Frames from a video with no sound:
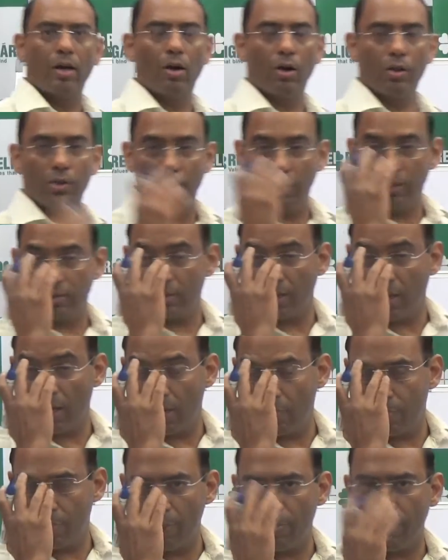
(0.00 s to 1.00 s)
on this,
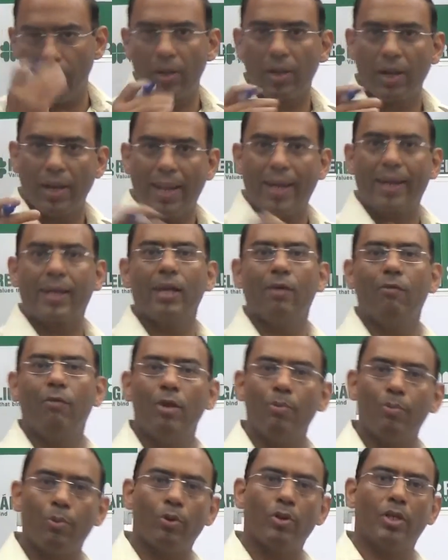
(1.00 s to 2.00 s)
and people
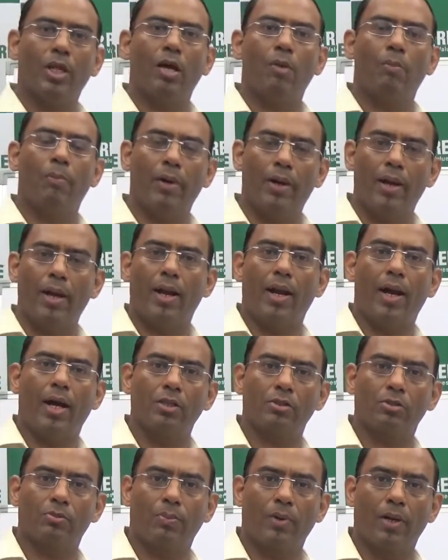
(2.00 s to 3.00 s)
collectively put their bid and
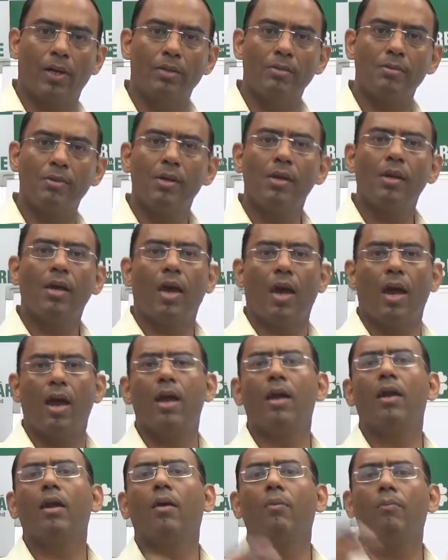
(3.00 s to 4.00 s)
ask price,
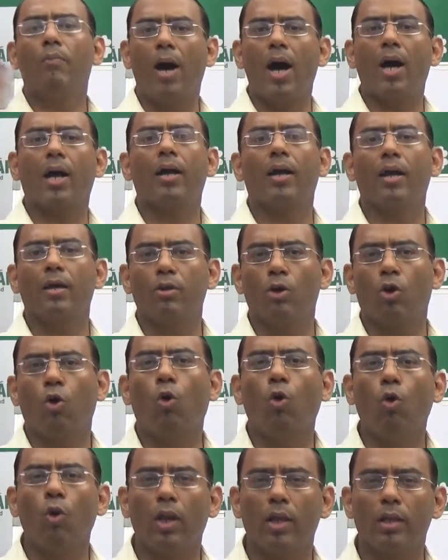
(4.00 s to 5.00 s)
and a market as a
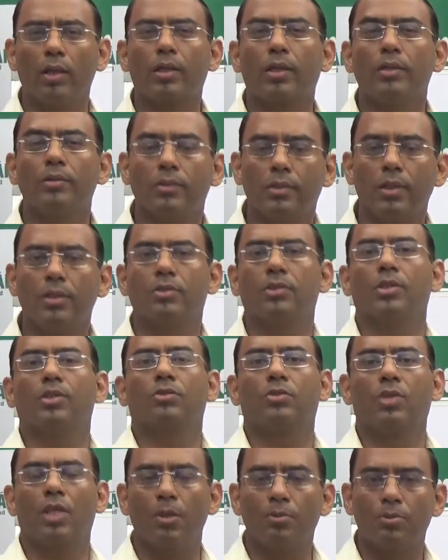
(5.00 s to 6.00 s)
whole, as a
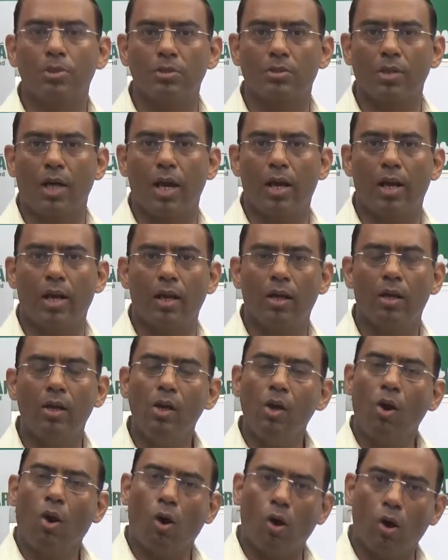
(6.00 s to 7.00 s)
consensus, keeps deciding
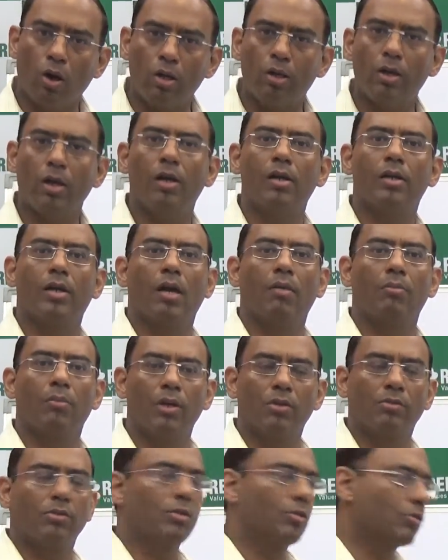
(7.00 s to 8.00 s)
on real-time
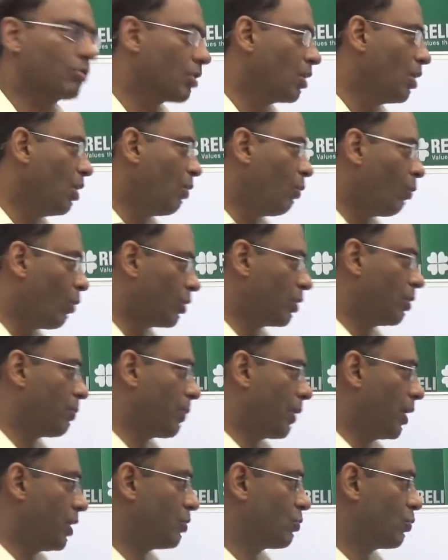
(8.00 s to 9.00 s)
basis what the
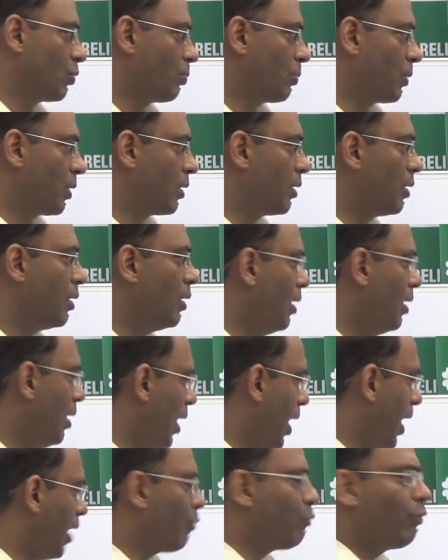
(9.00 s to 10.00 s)
price would be.
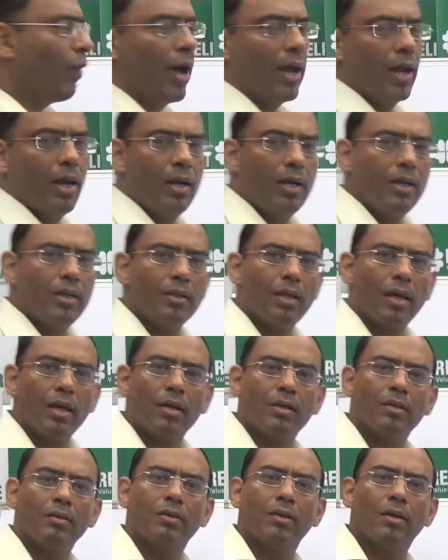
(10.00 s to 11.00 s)
And finally, there
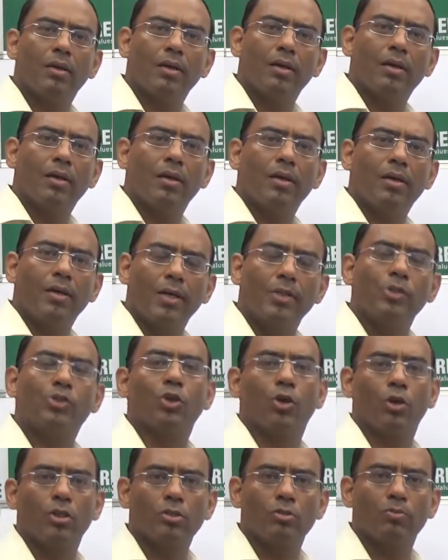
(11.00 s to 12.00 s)
is the
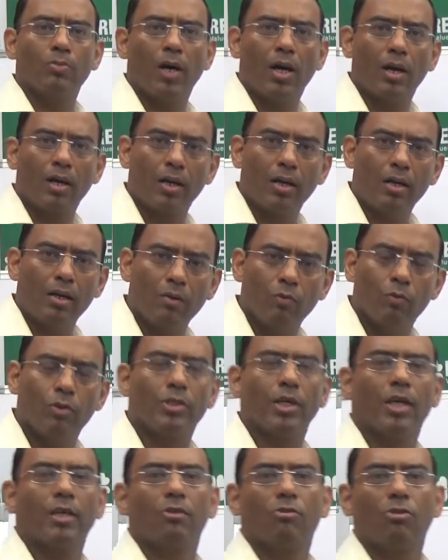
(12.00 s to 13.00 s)
insurance market,
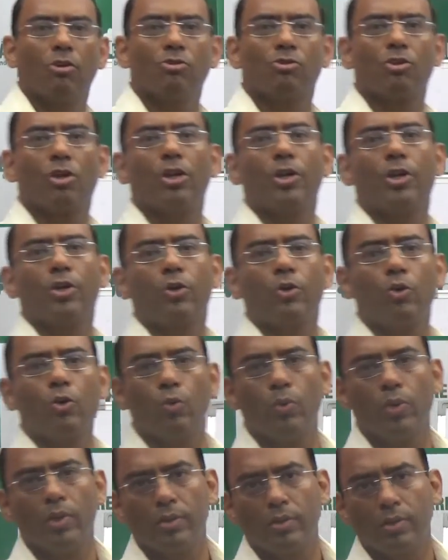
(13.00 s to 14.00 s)
which is essentially to
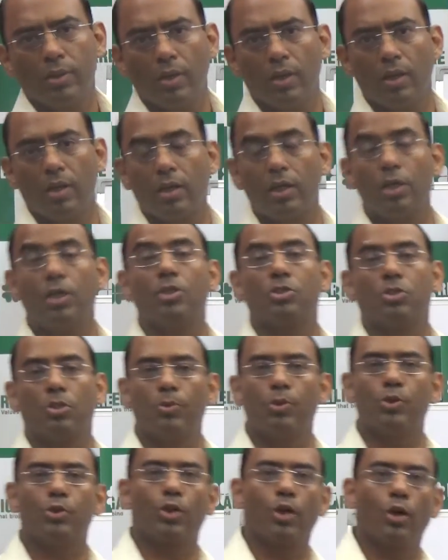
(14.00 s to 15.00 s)
do with
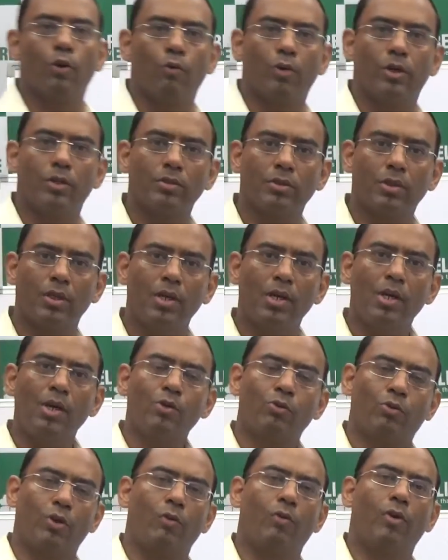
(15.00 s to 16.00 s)
redistribution of risk.
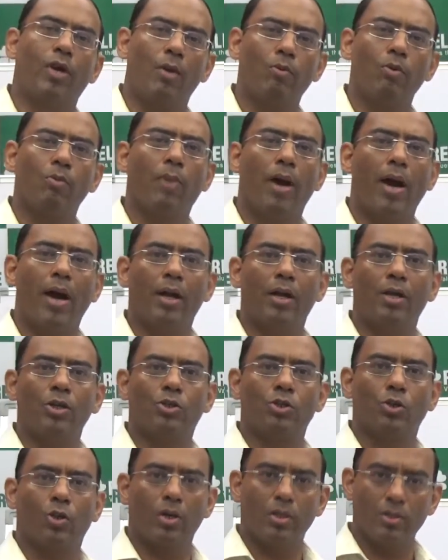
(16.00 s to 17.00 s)
So every time you buy an
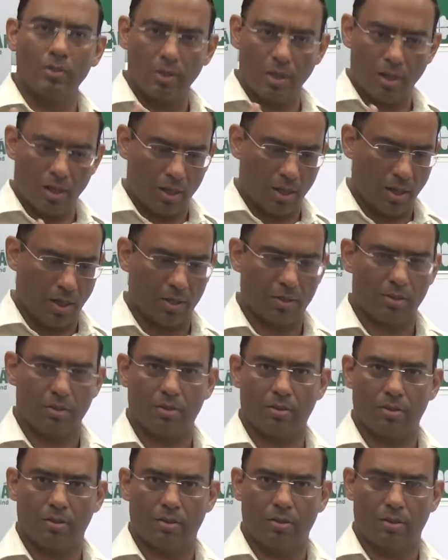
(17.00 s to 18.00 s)
insurance, and it
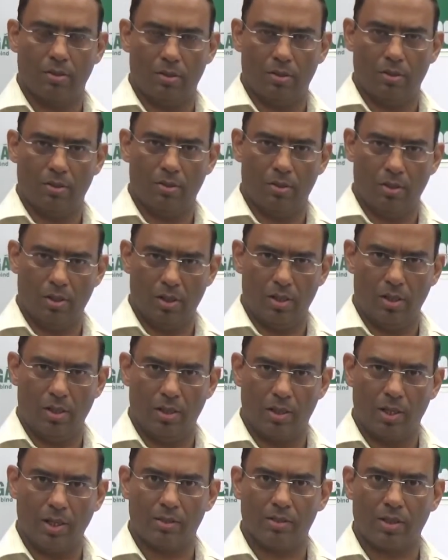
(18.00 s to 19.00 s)
gets,
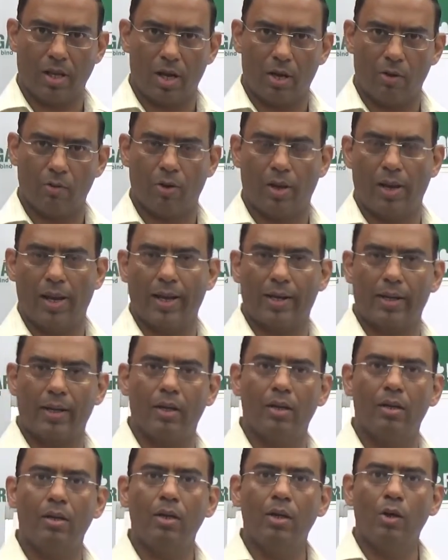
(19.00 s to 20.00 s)
it gets kind of
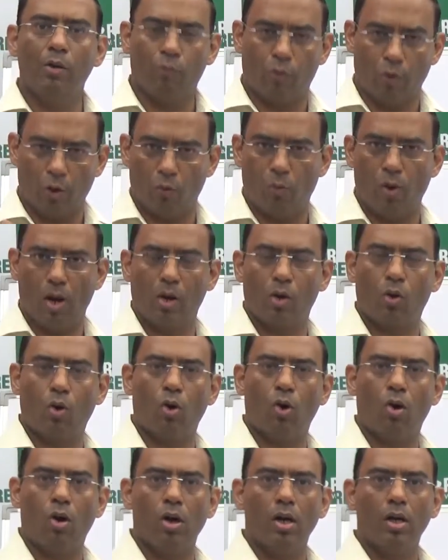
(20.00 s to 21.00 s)
collected for one
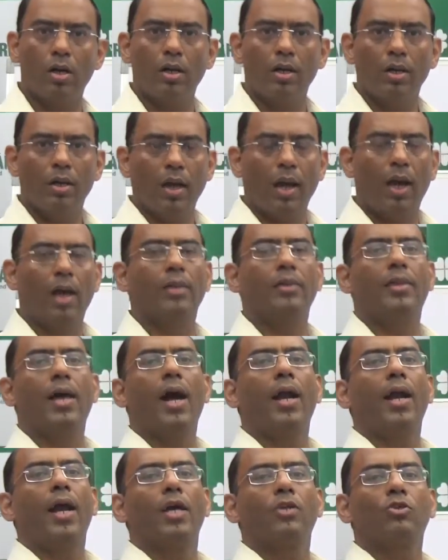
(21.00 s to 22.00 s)
cohort, and
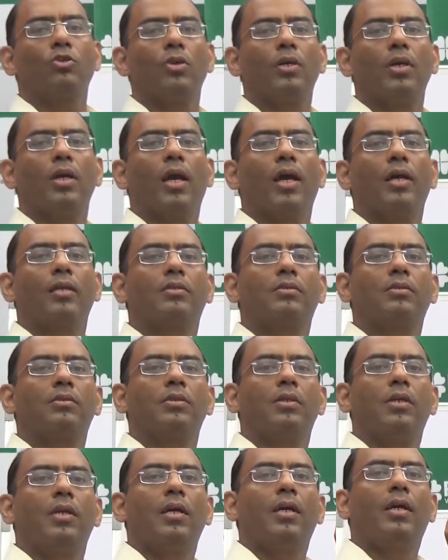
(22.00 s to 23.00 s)
that actually
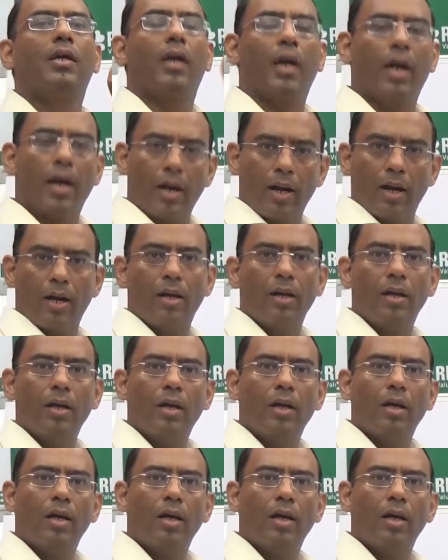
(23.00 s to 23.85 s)
gets traded